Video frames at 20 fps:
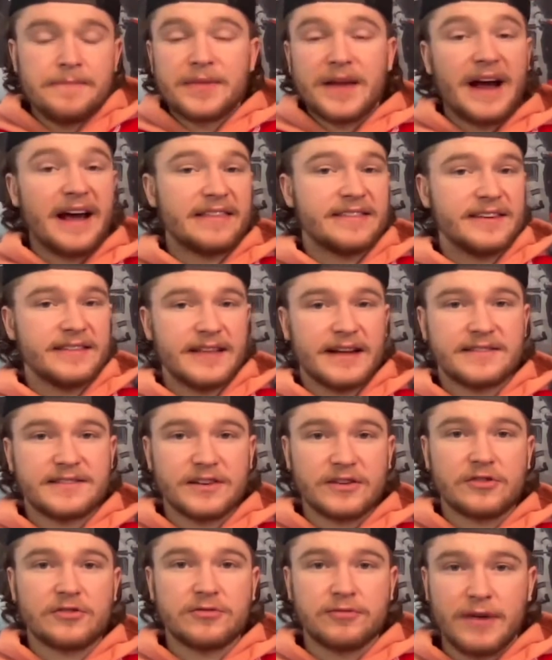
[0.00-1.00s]
I think that's
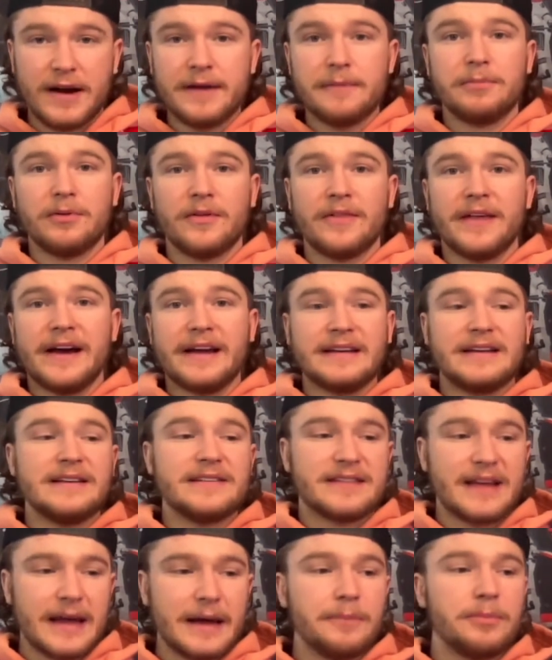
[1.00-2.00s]
incredible that
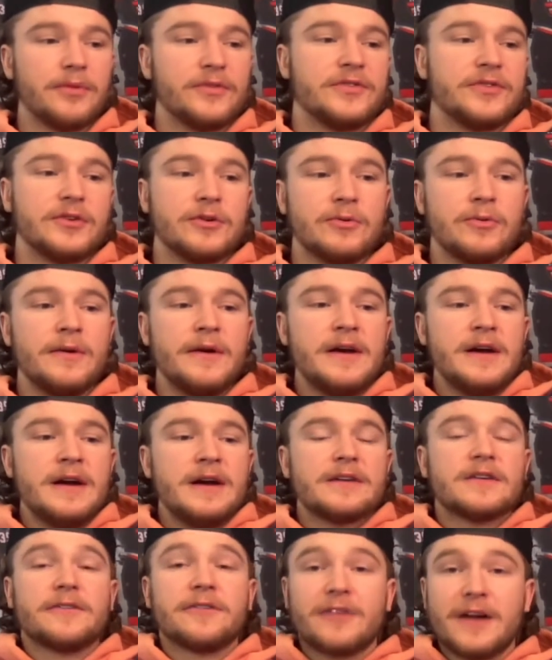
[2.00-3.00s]
he's able to
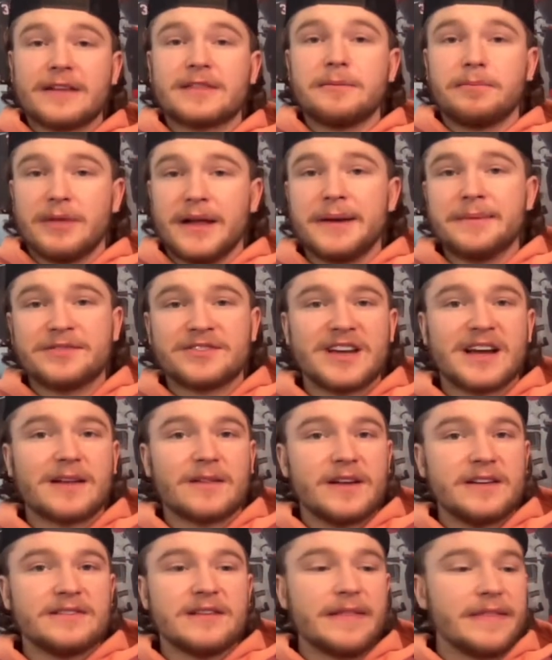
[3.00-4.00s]
deflect the blame, saying,
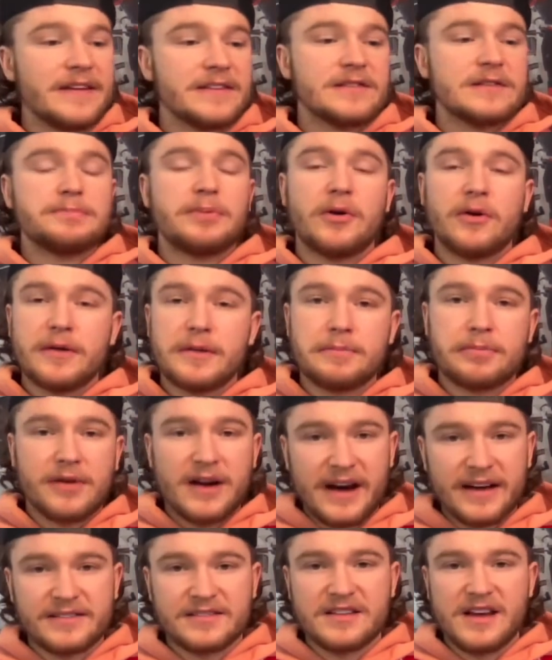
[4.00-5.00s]
listen, this is part of the
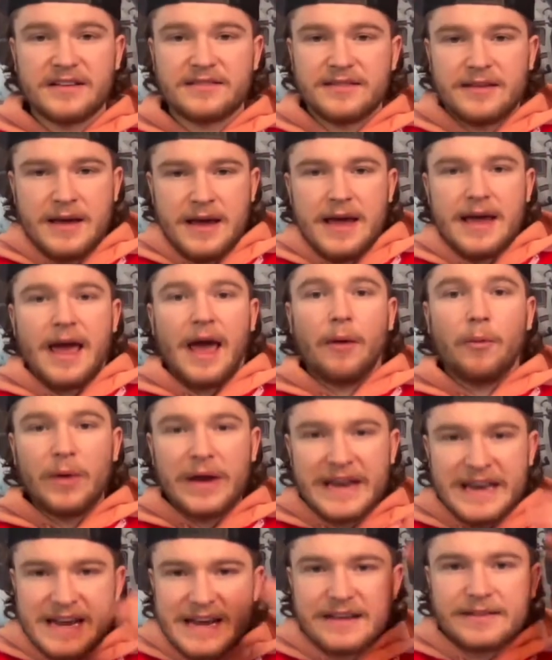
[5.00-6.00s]
process, and
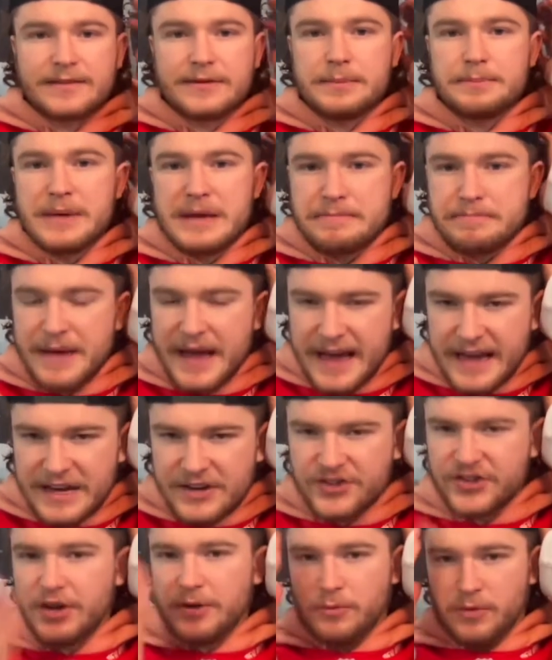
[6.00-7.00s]
we need to be
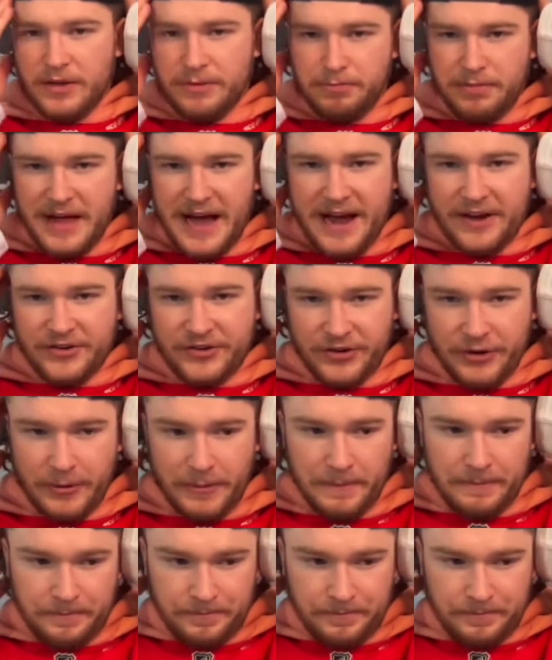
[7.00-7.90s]
patient with Blashill.